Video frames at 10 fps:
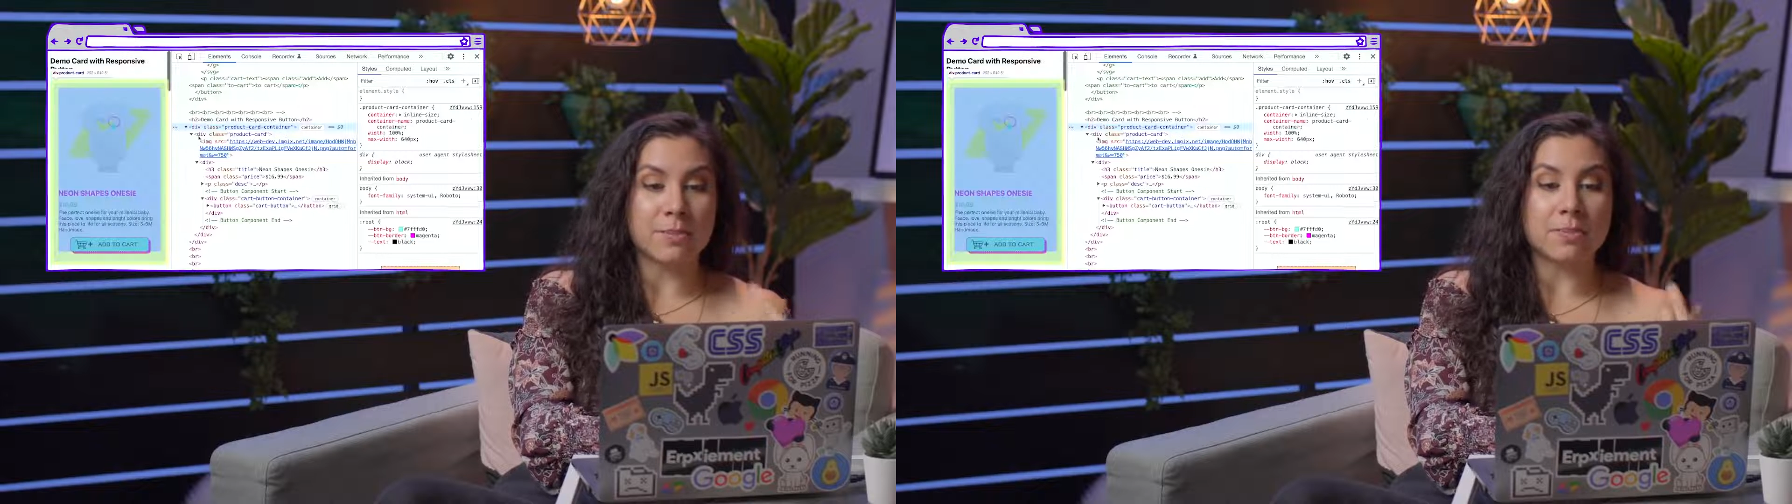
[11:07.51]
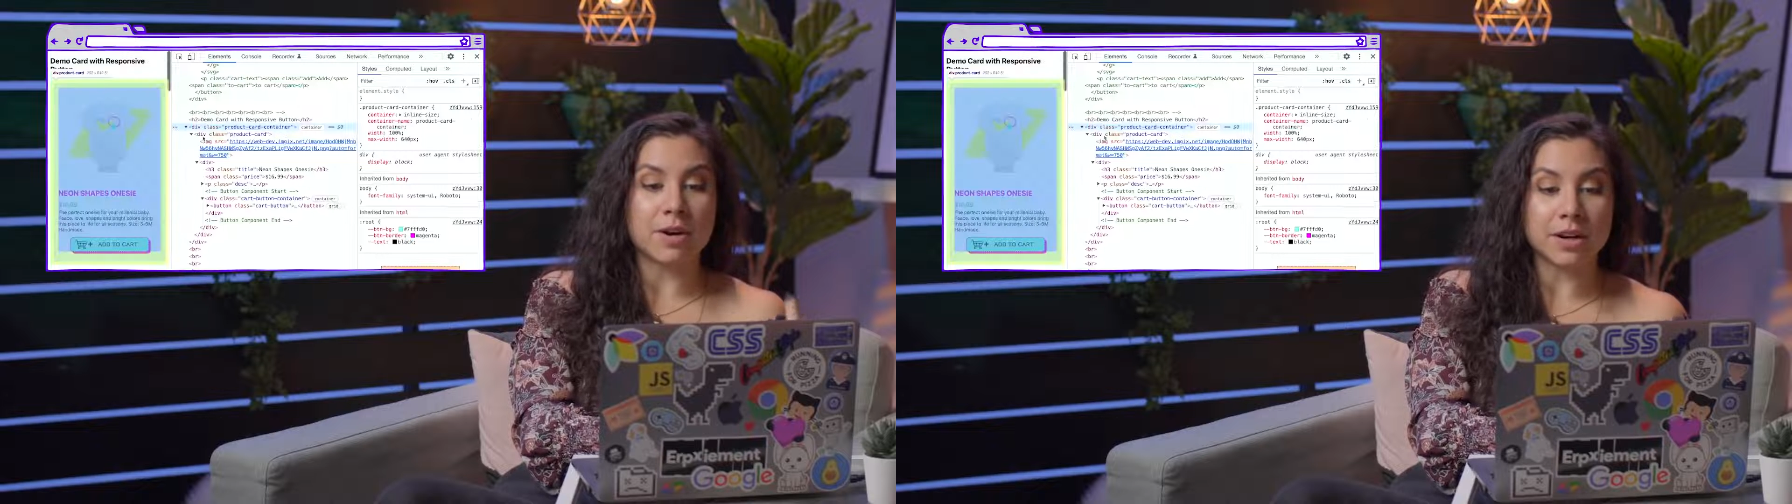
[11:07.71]

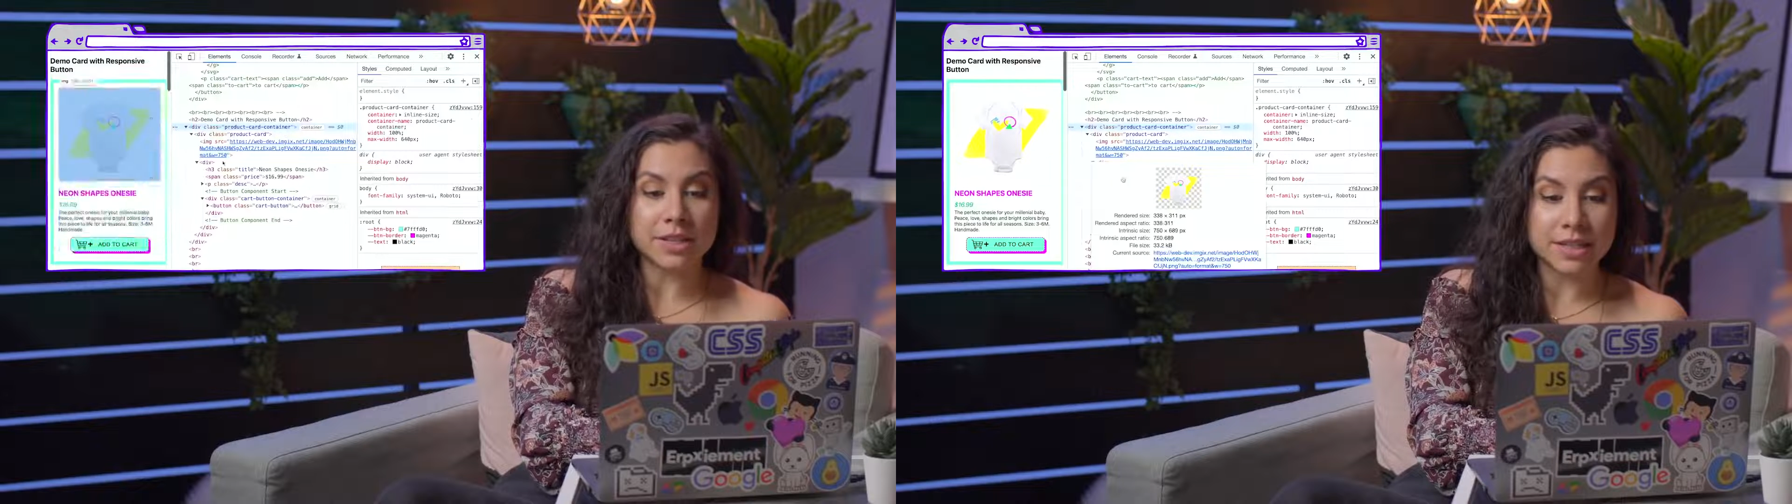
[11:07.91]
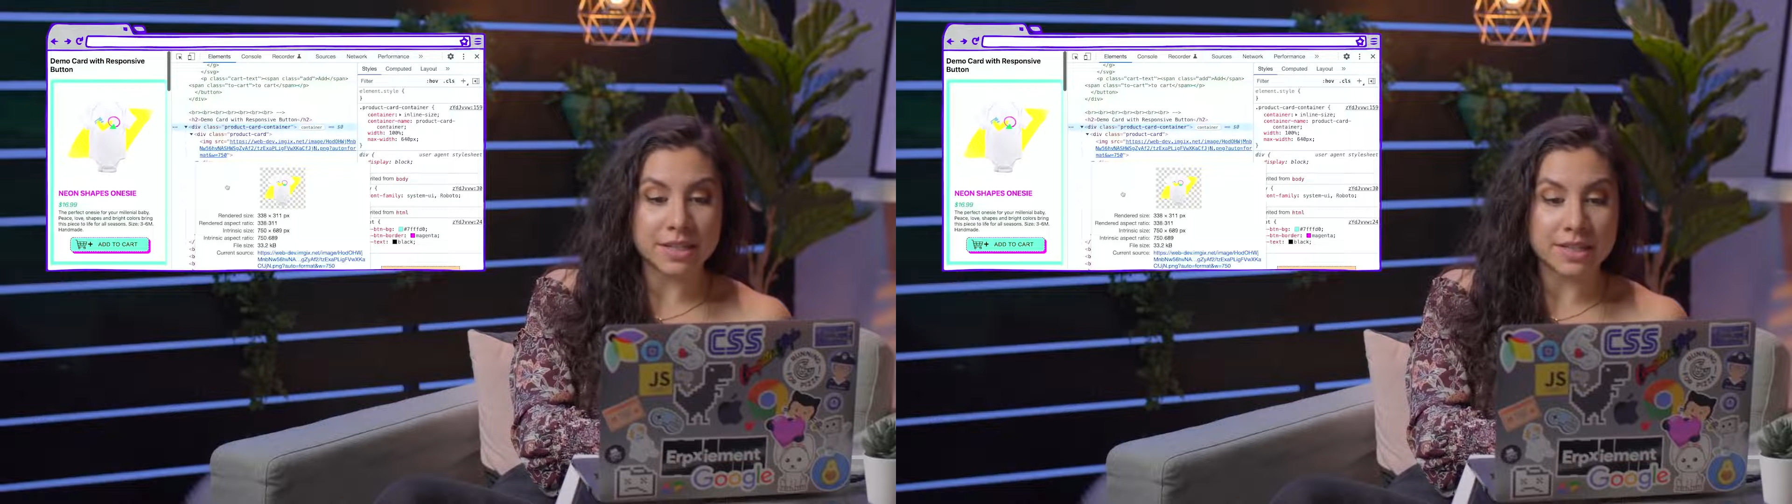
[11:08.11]
the
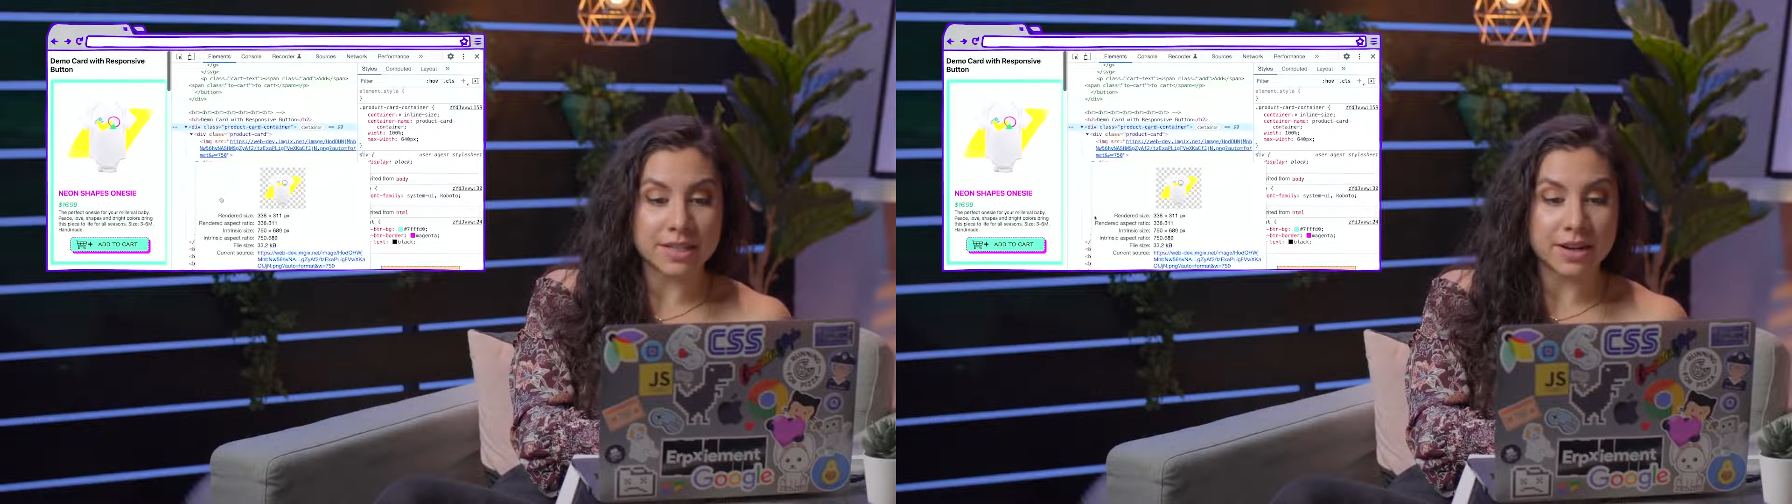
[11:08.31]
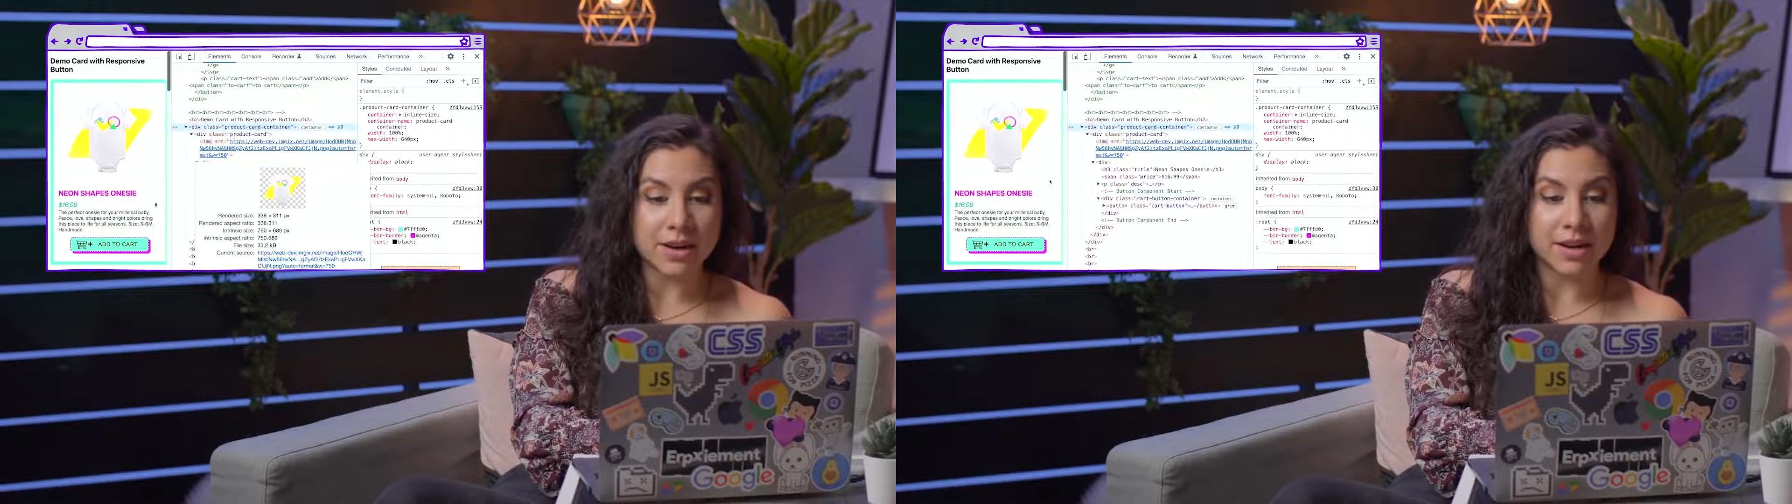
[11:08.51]

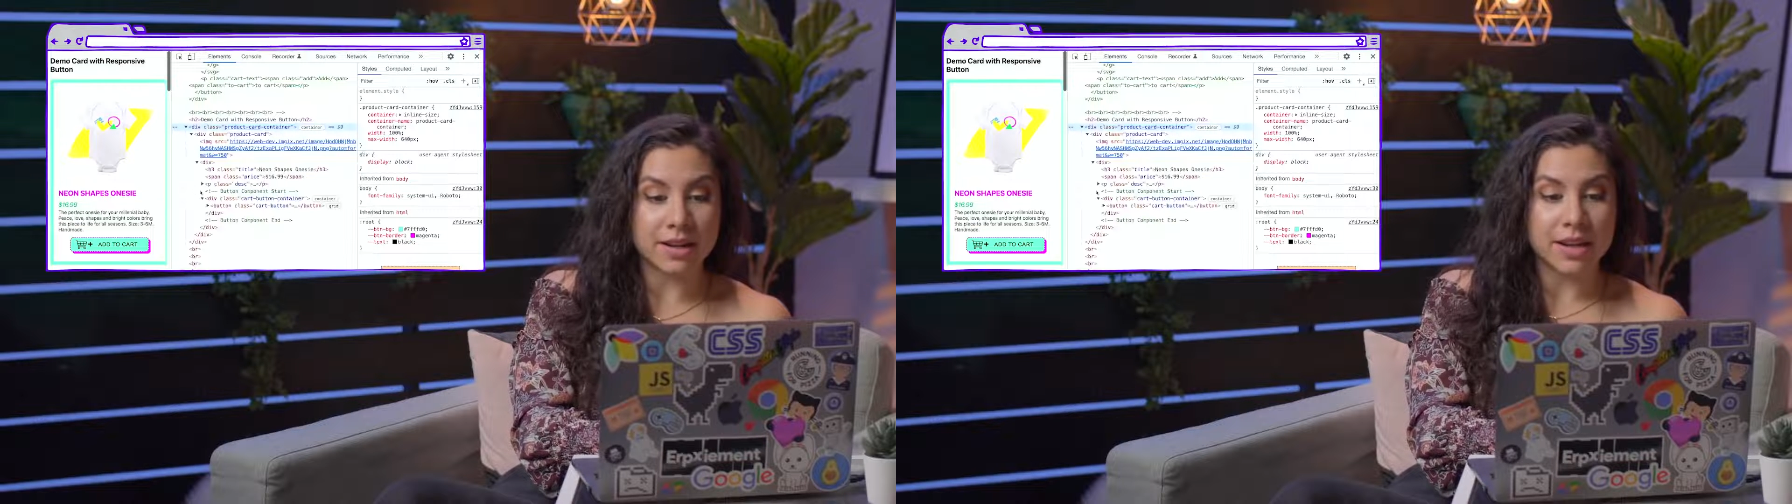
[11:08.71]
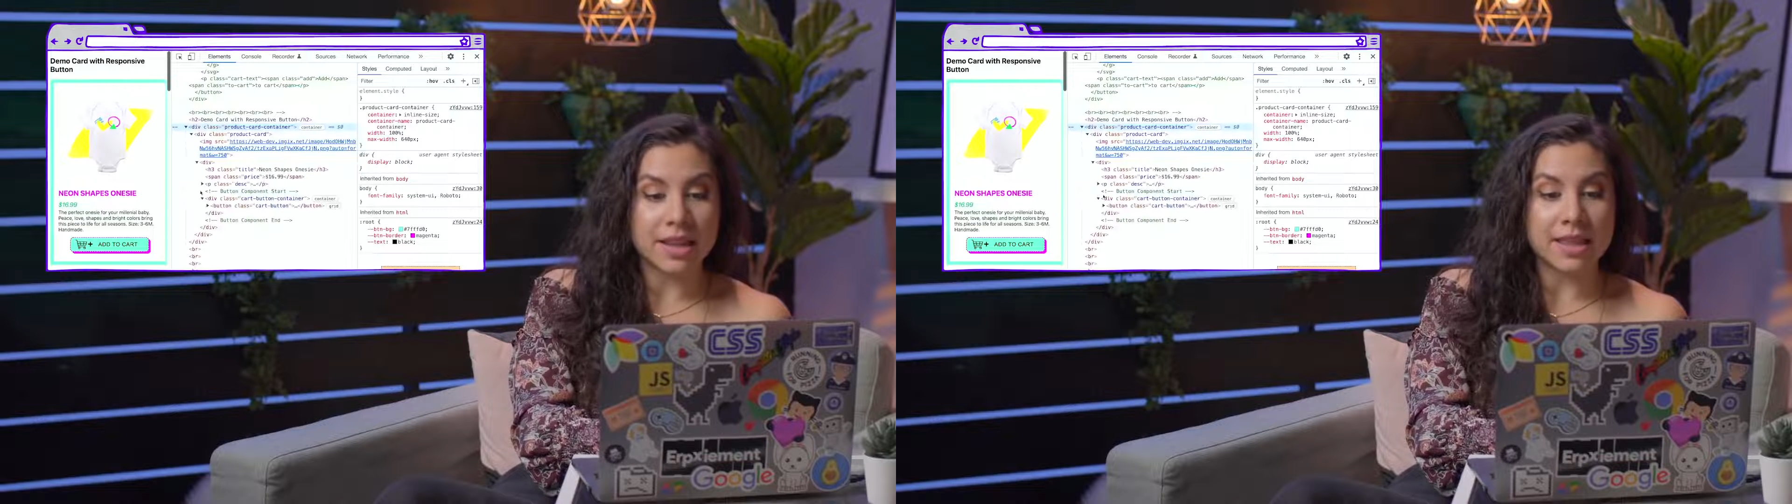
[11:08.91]
margins on